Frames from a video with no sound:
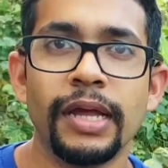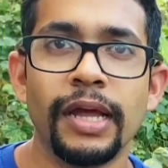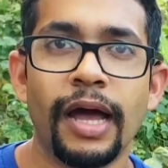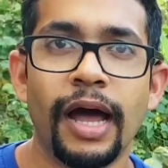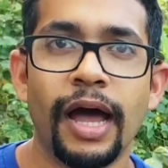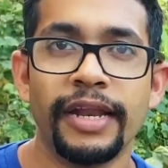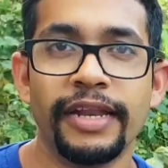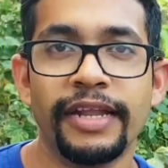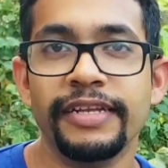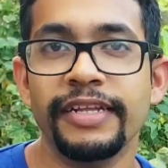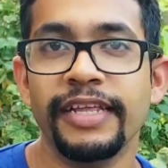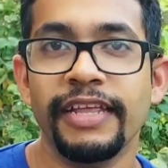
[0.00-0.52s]

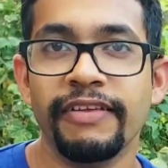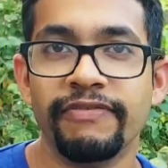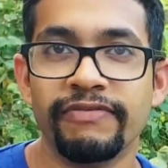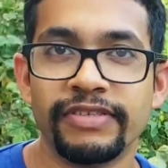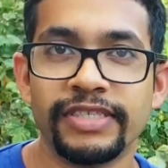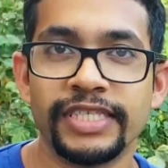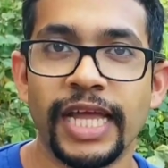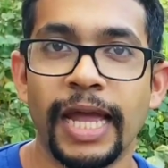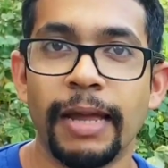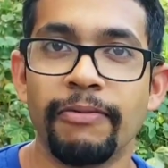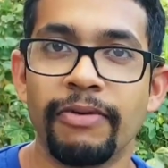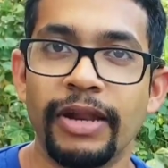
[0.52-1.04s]
And then the evening
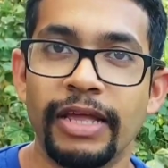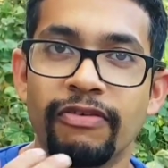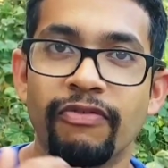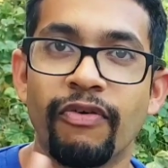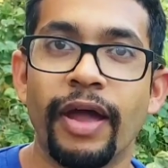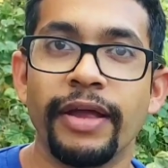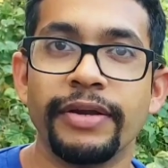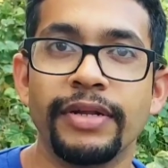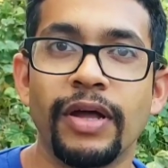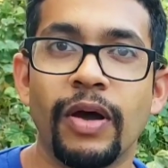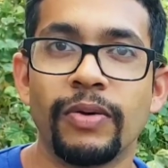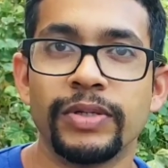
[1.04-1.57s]
time, like
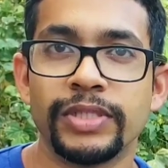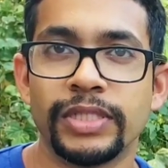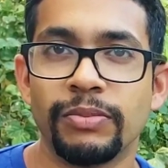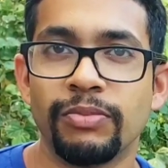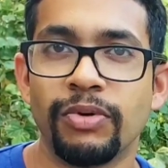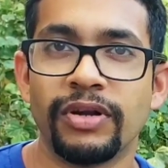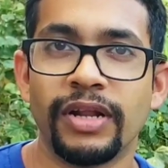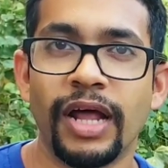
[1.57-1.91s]
right now, is about